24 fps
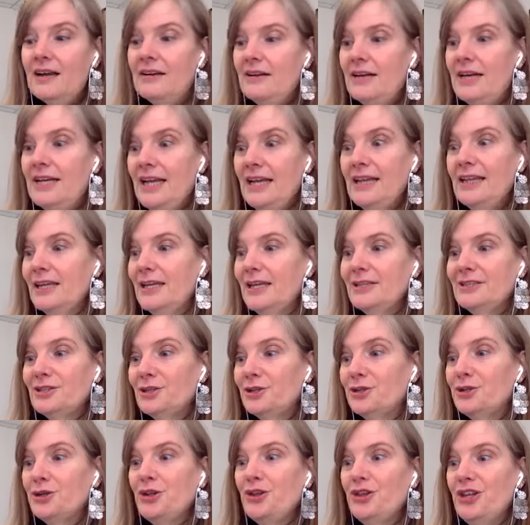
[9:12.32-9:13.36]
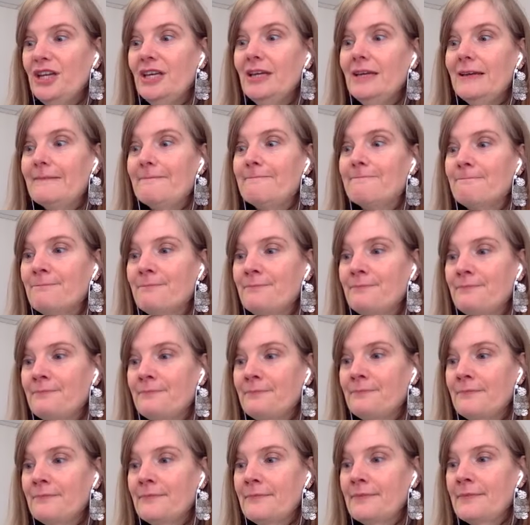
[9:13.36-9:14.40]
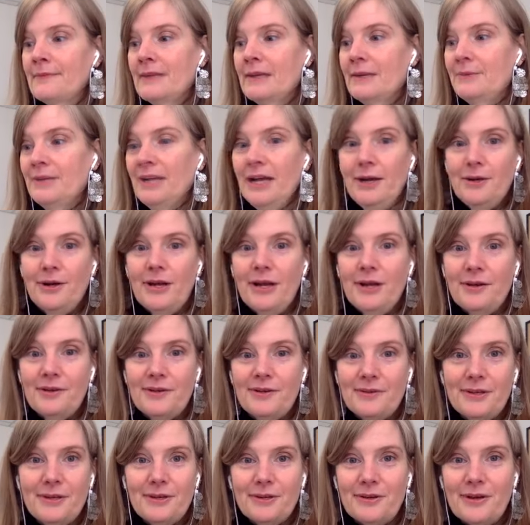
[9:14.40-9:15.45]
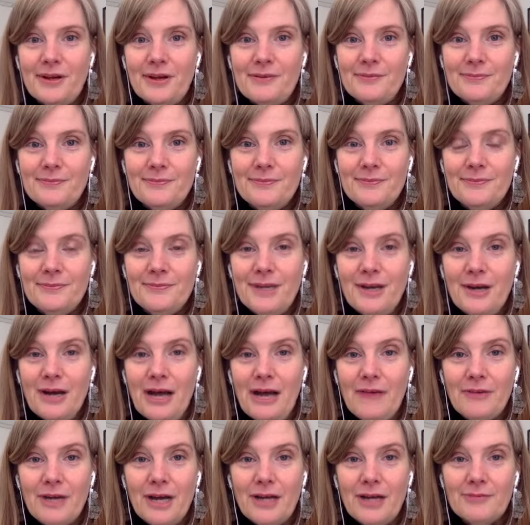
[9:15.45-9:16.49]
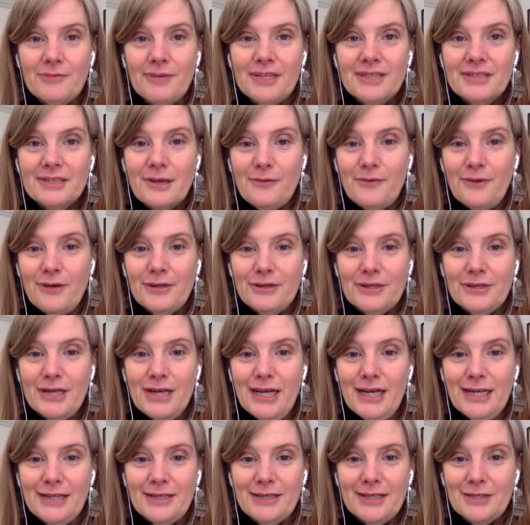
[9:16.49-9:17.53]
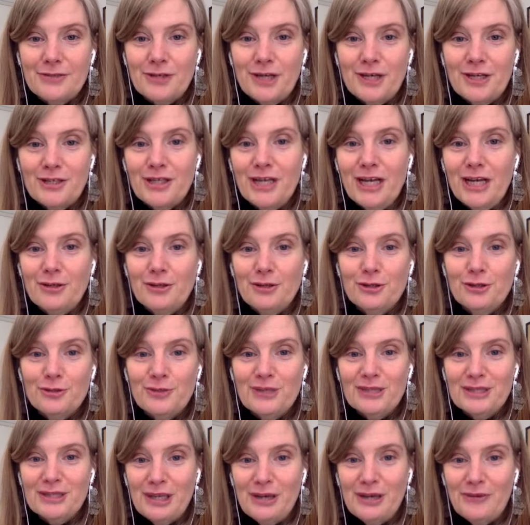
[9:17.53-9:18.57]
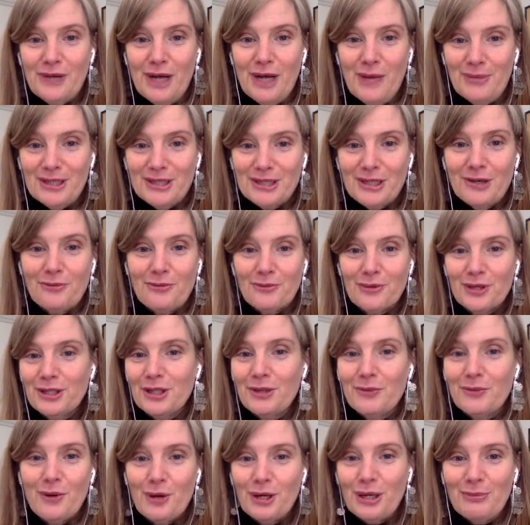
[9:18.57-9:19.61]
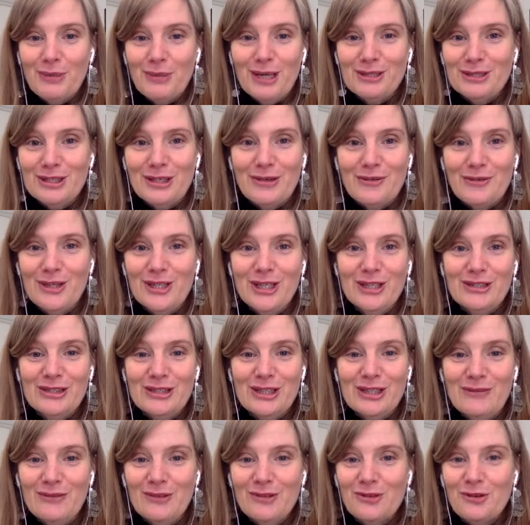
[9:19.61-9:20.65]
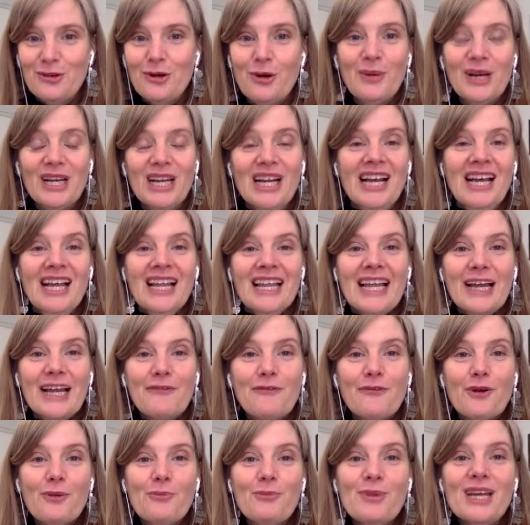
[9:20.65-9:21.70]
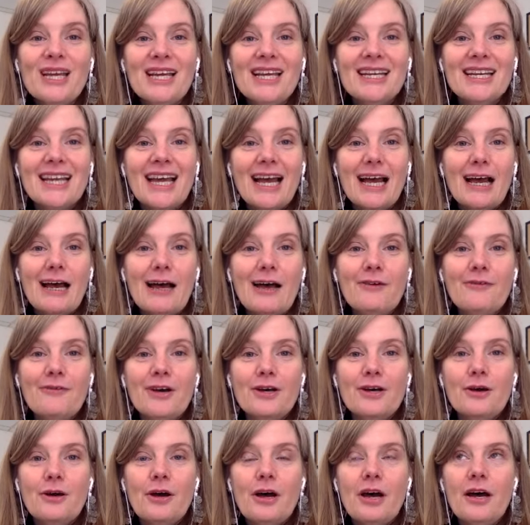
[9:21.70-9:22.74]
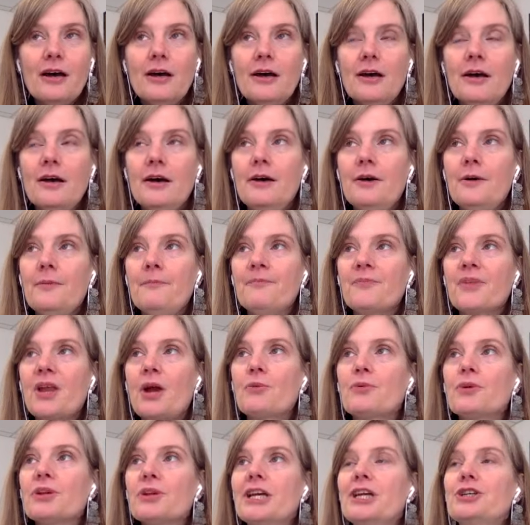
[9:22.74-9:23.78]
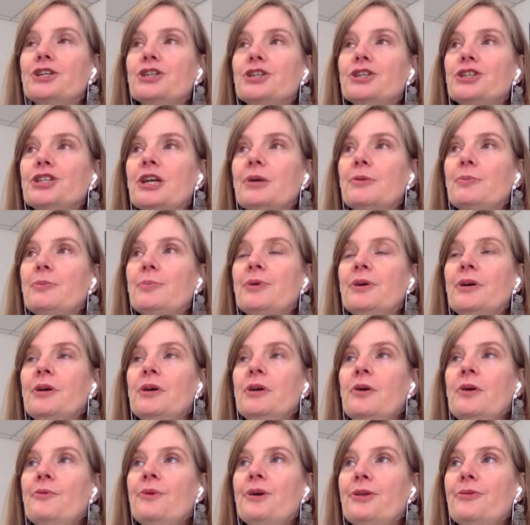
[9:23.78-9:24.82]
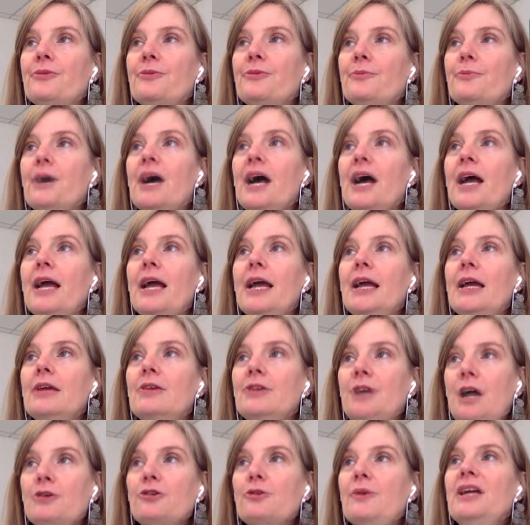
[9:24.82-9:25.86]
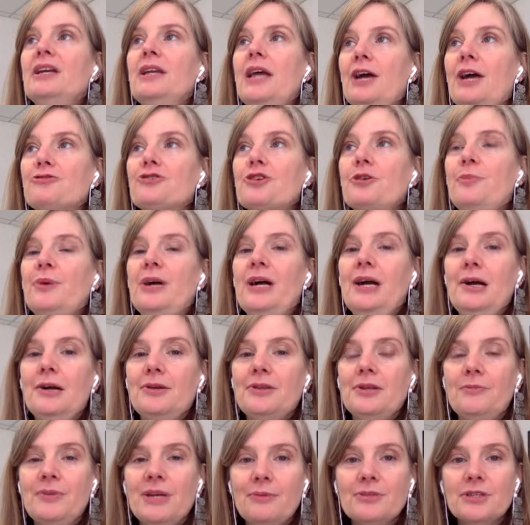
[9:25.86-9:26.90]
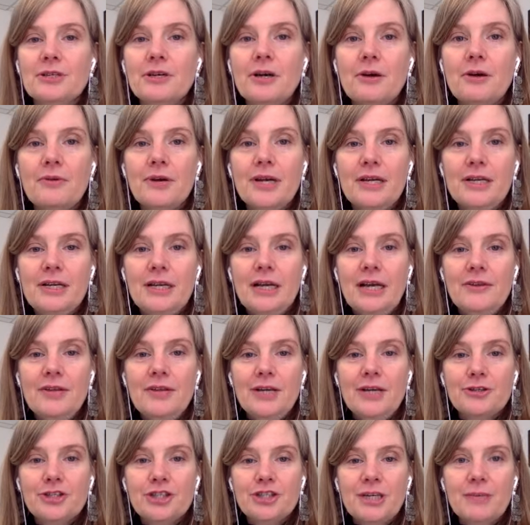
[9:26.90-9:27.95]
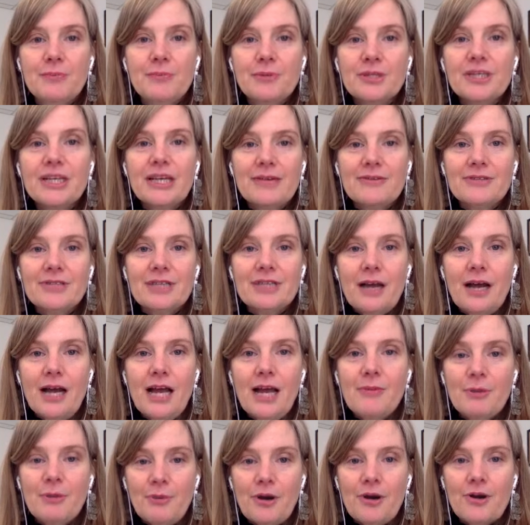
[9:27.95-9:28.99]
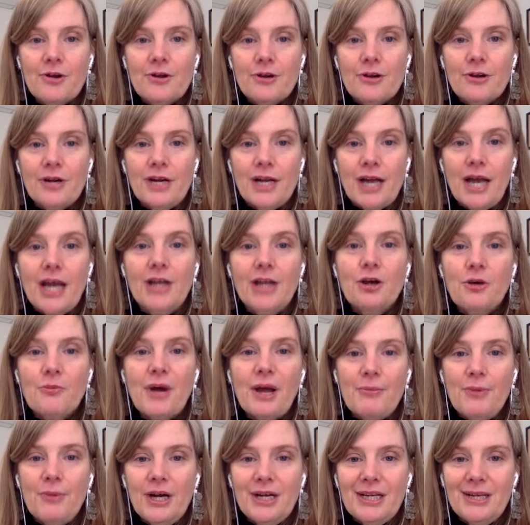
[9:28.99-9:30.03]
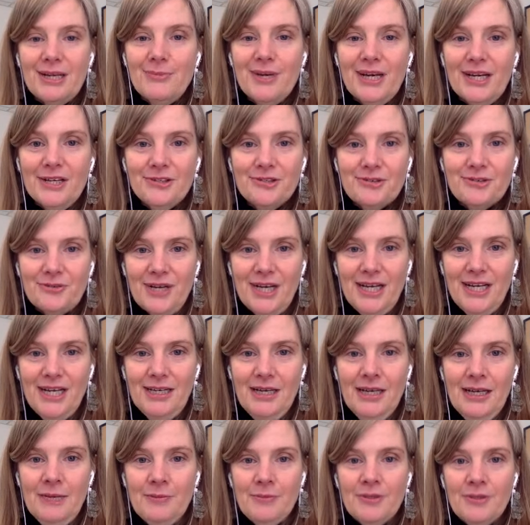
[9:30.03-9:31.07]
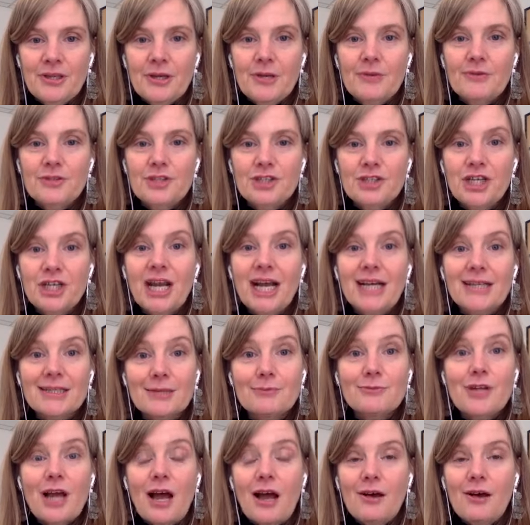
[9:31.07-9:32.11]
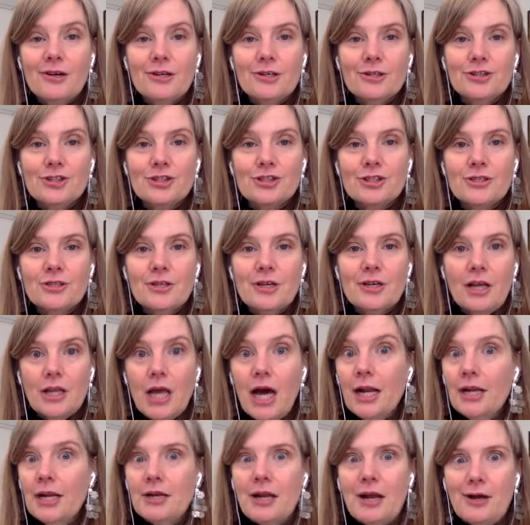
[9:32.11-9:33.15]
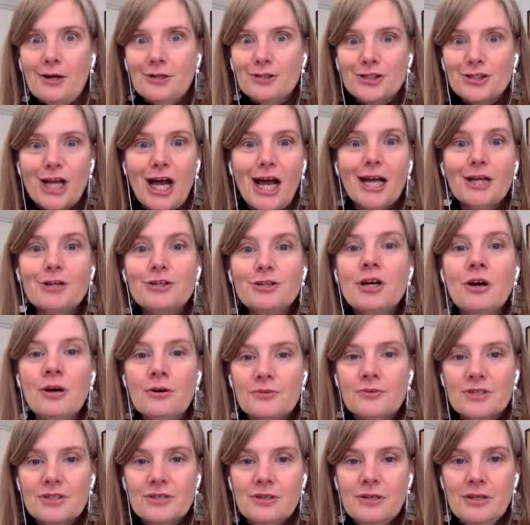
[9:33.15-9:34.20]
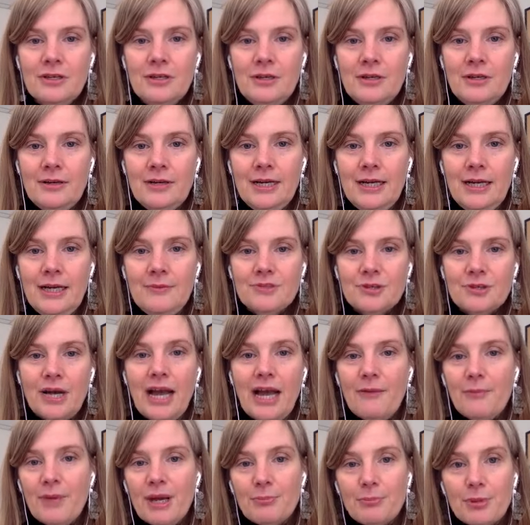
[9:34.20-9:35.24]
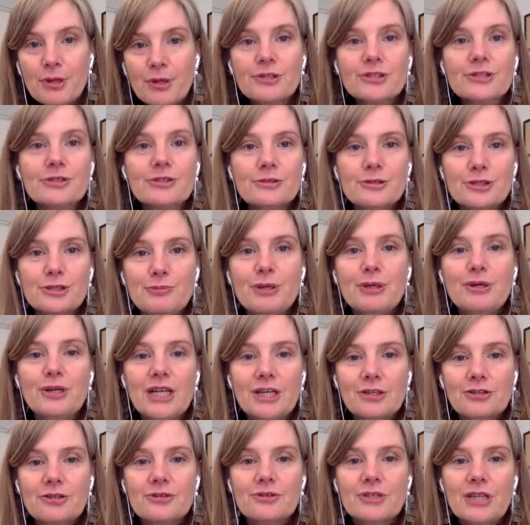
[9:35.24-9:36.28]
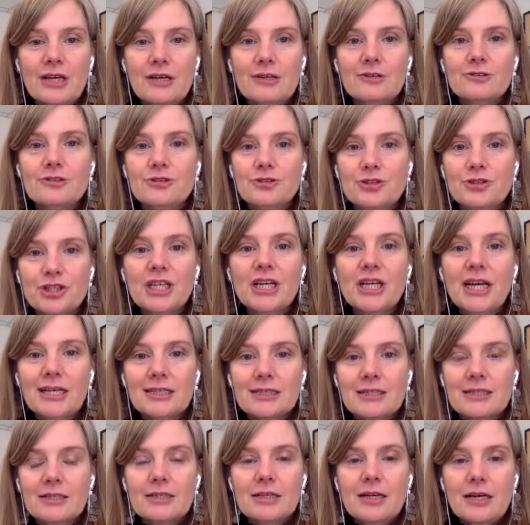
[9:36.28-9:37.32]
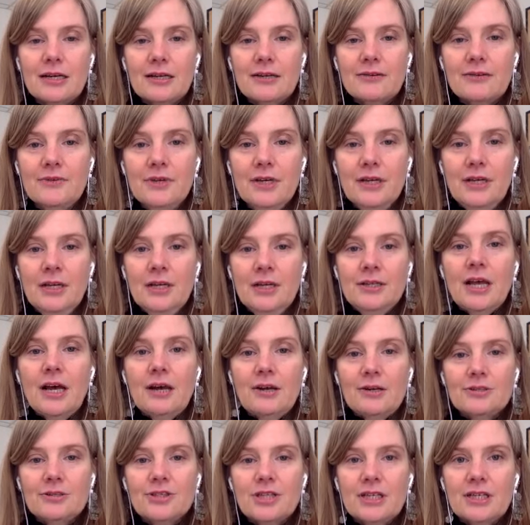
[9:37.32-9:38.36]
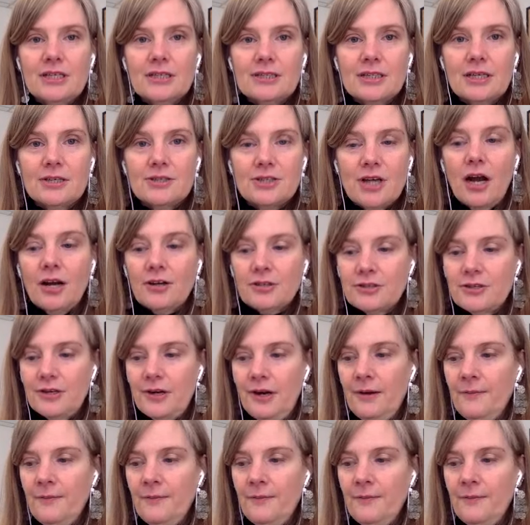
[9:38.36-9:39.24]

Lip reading: And I think it's a good thing. Now I've gotten myself online, like trying to diagnose myself and got myself really worried about stuff that isn't even true. But like for me to have a relationship with my doctor, my naturopath, and be able to go in and that she believes that I am a partner and I know my body best, right? But that she has some knowledge, a lot of knowledge that I don't. Right. So I have my personal experiential knowledge and she has a lot of knowledge as a doctor.